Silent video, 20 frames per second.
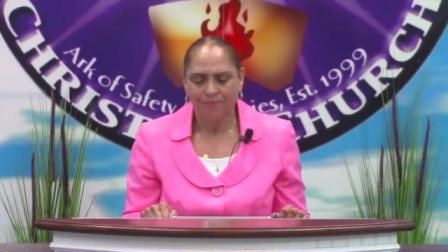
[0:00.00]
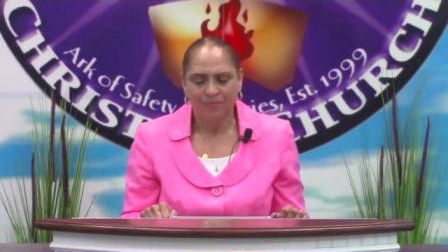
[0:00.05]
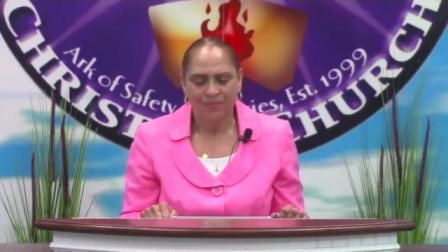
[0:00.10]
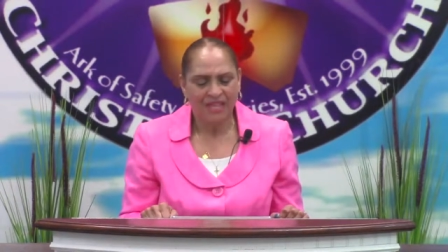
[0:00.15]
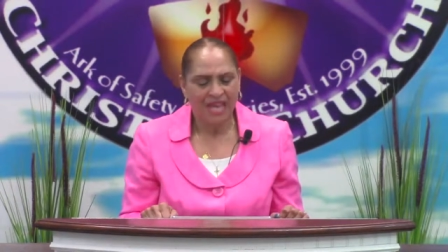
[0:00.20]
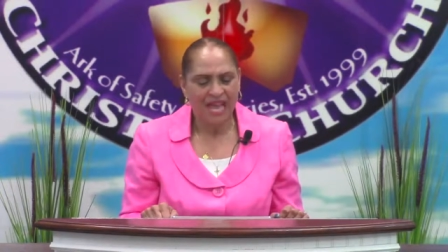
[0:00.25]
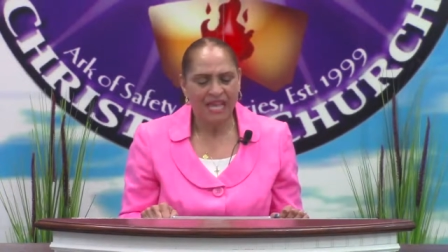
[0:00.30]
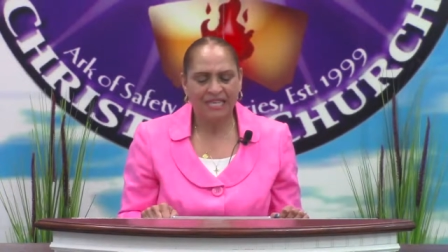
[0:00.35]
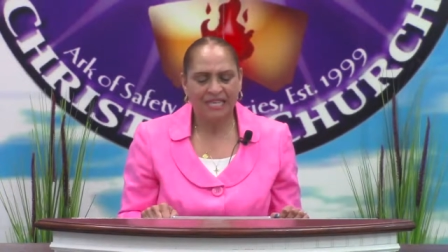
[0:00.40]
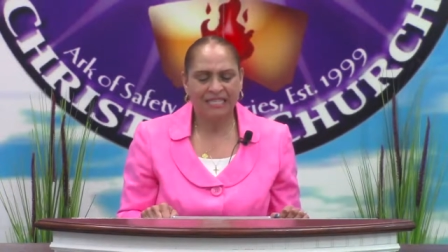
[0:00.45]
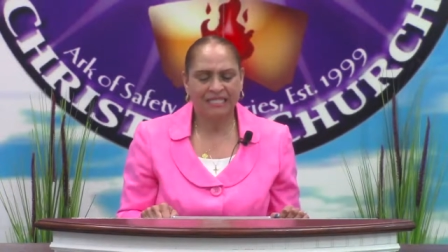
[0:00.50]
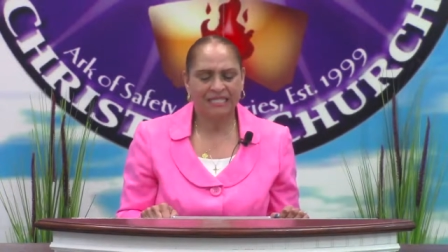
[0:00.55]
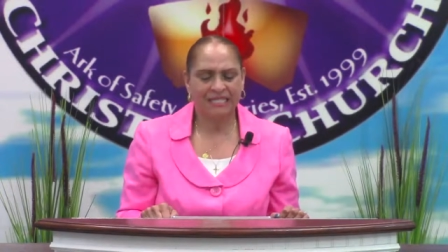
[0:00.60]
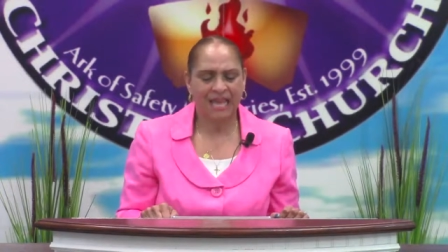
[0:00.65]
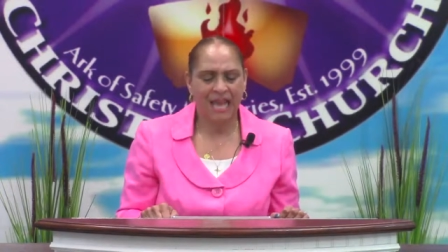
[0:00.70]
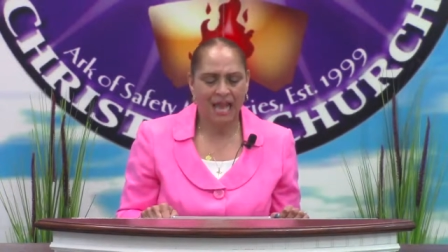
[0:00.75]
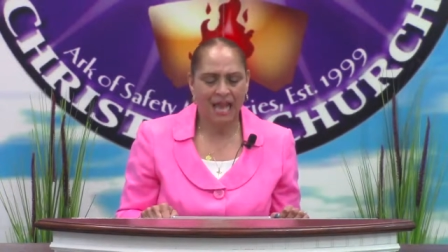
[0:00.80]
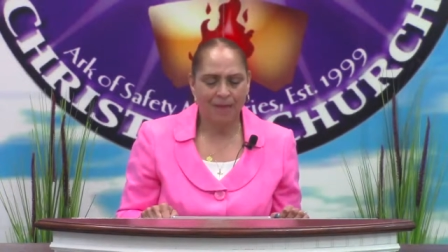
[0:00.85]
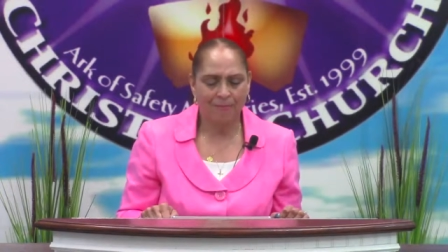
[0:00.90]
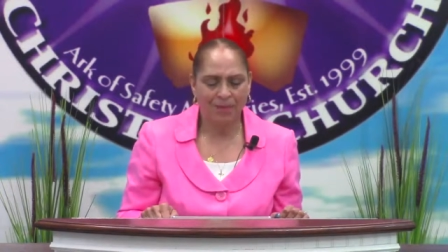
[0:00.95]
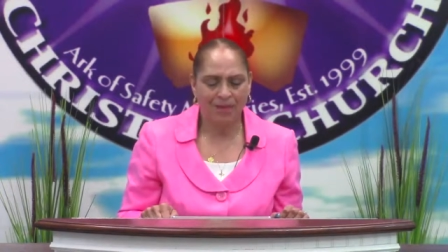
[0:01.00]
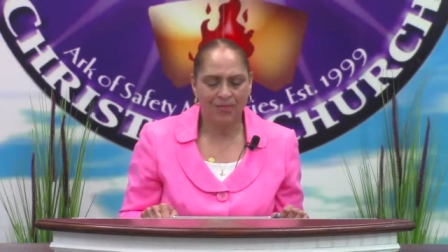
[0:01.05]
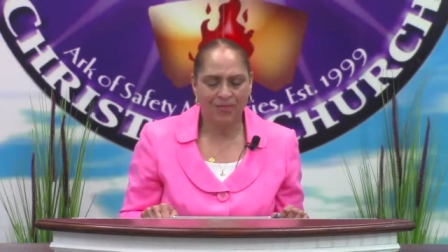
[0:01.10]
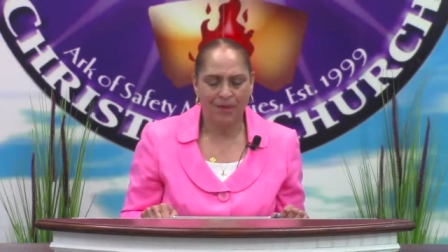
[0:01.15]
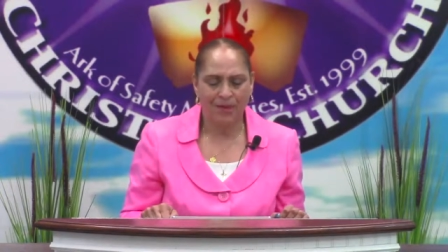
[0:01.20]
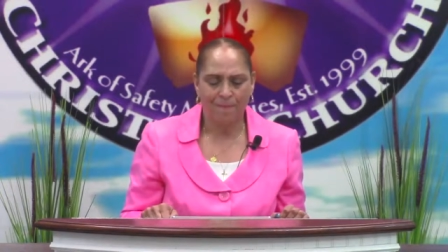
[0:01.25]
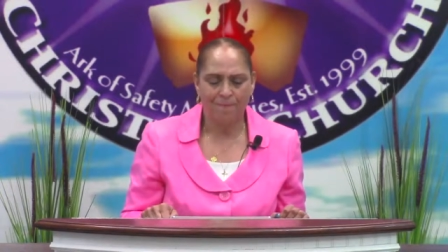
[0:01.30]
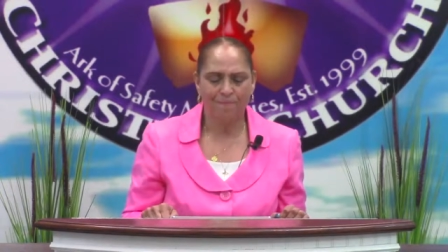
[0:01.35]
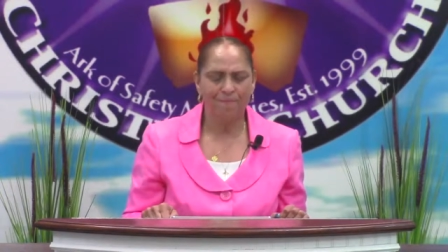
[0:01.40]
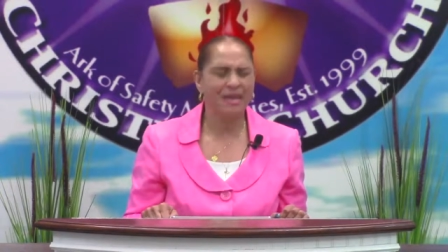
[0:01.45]
that examine
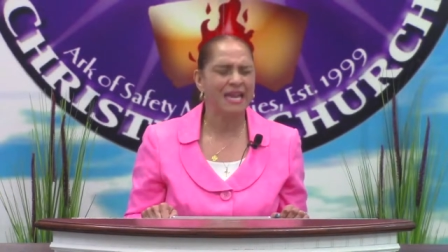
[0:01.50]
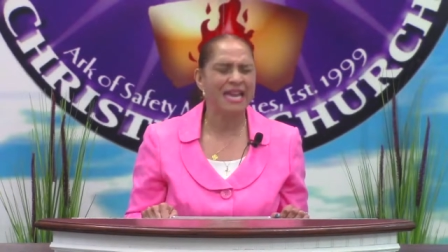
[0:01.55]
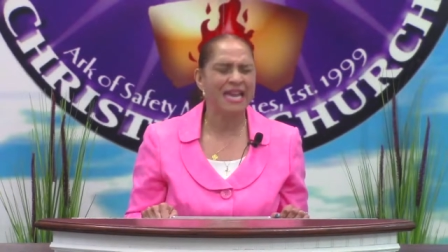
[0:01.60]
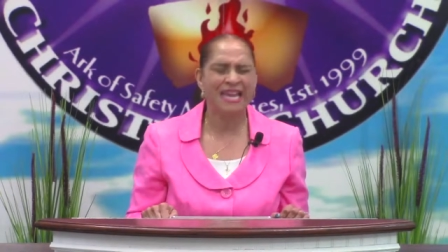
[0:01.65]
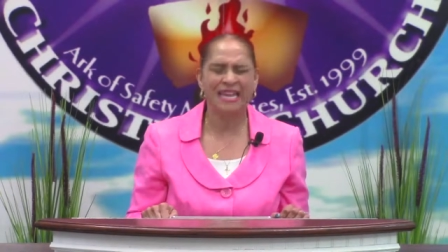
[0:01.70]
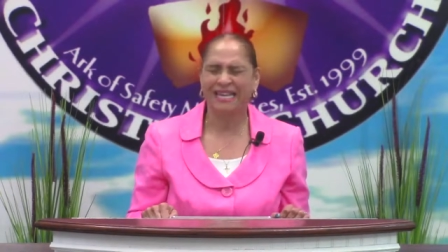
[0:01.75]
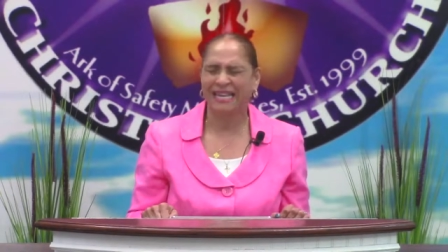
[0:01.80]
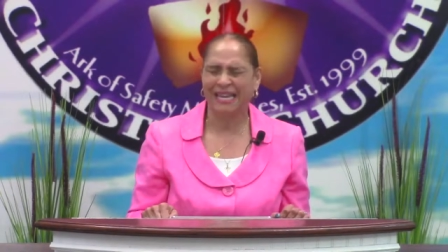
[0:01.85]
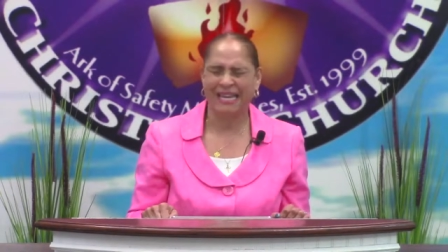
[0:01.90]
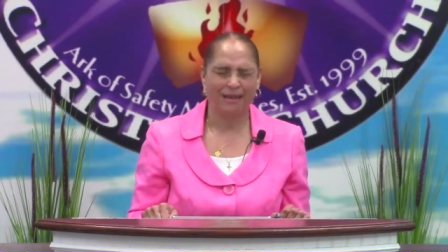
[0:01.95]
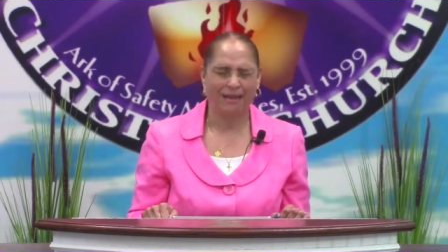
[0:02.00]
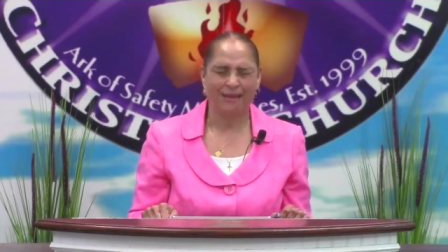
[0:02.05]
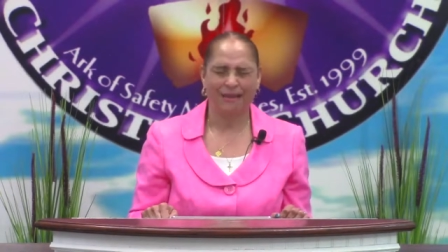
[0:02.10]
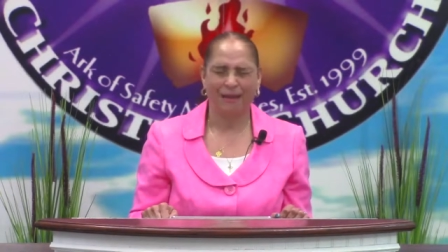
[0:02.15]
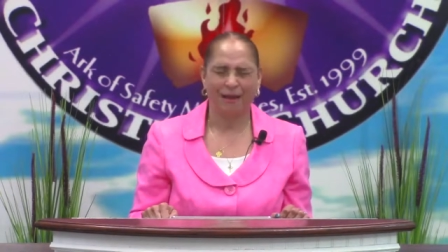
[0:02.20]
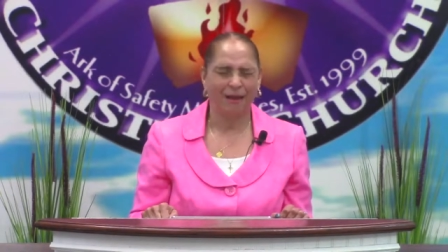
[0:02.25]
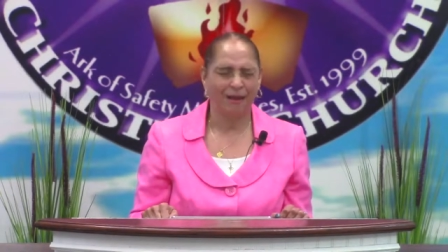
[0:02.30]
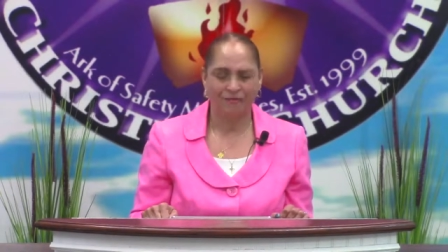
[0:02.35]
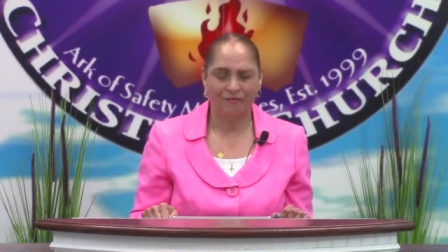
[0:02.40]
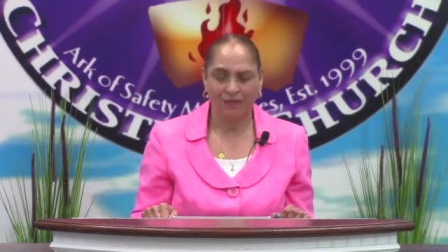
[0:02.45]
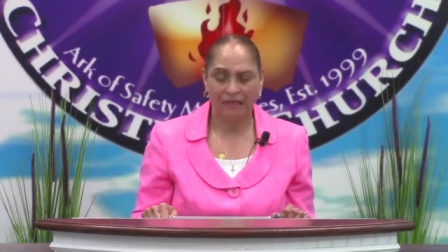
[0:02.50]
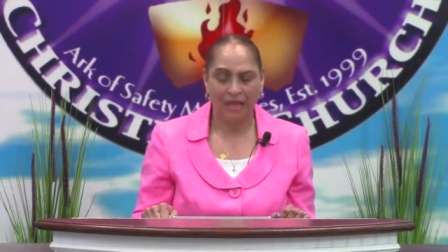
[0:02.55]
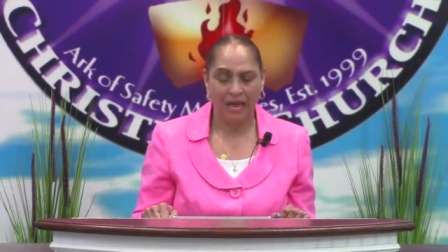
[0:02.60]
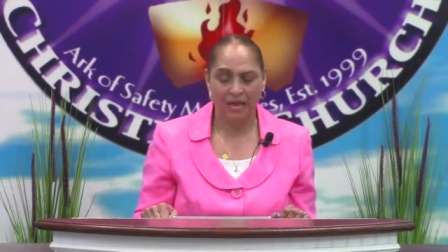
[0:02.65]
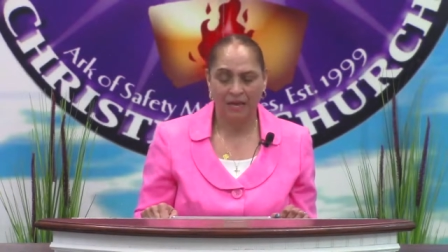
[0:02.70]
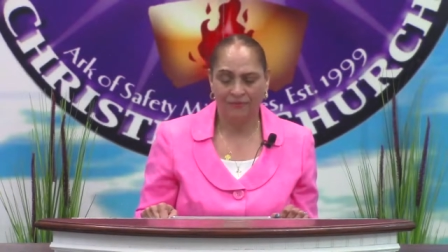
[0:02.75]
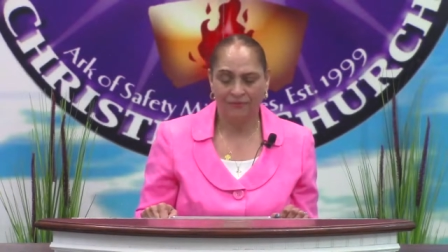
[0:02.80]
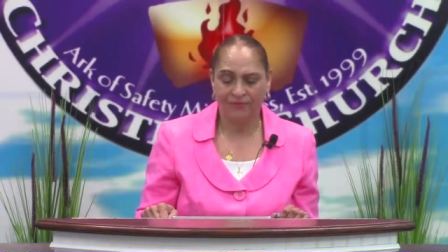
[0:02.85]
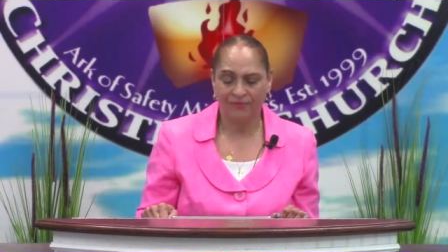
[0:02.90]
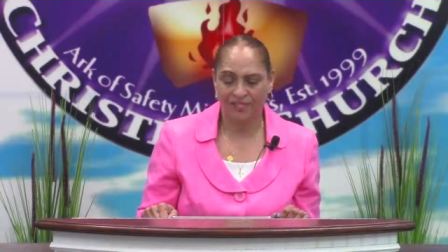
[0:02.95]
the meaning of
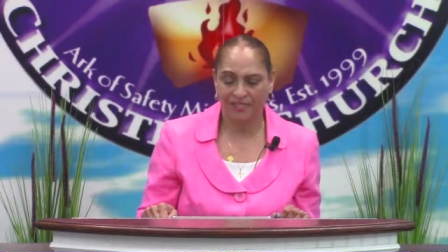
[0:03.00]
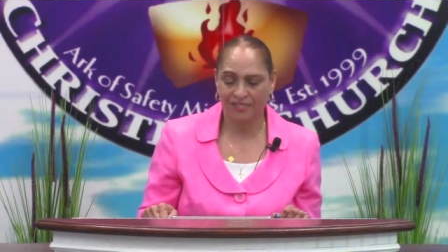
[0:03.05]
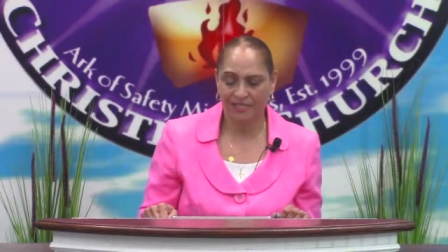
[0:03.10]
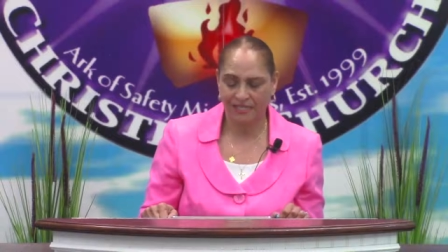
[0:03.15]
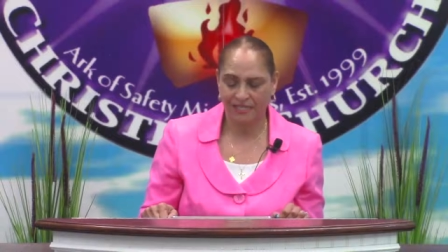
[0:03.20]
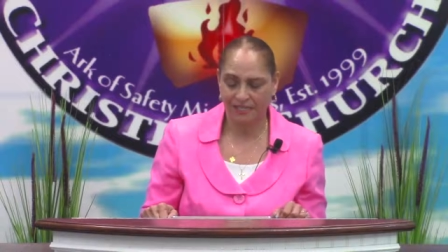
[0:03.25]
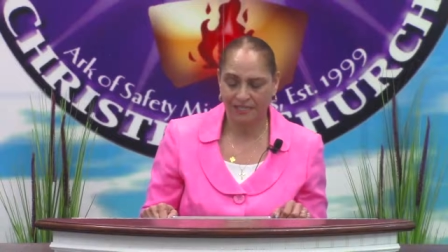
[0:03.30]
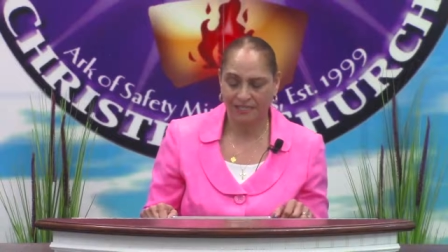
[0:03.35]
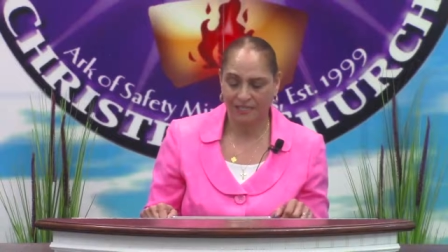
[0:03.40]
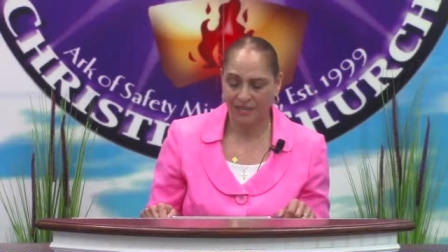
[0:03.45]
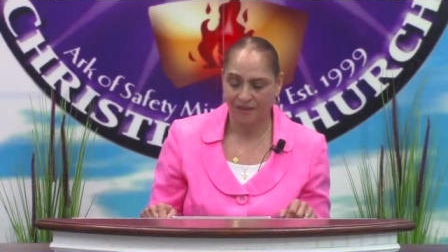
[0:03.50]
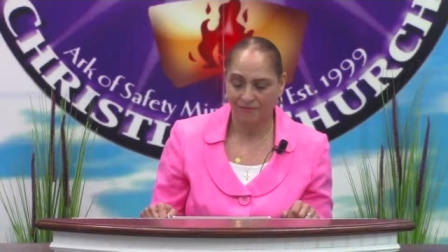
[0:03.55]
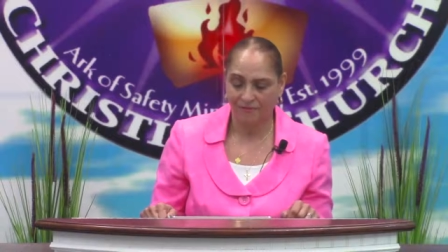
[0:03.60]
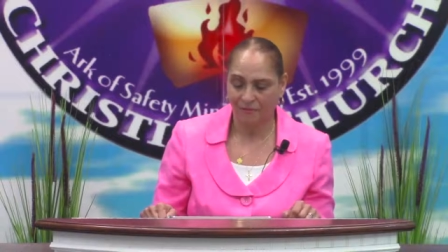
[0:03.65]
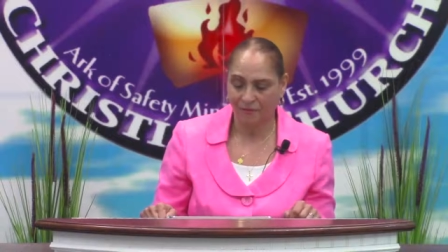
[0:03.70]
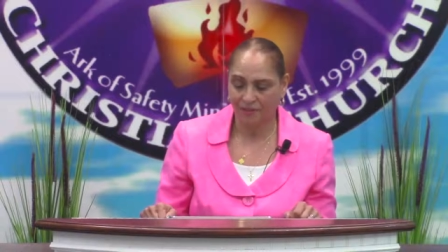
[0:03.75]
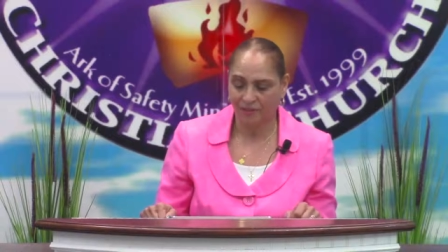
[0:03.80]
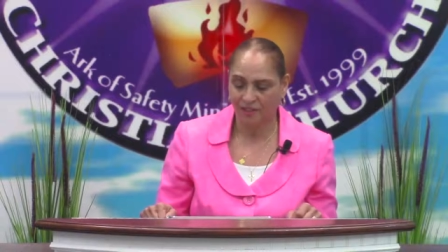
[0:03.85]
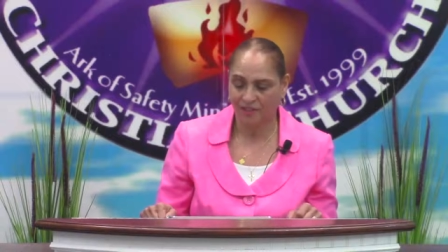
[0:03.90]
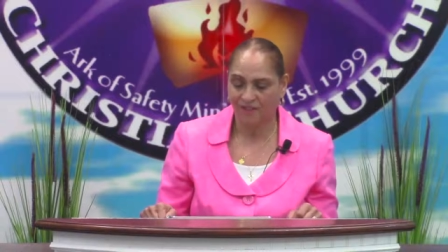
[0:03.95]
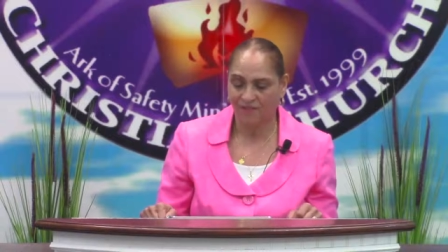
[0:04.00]
life's endeavors,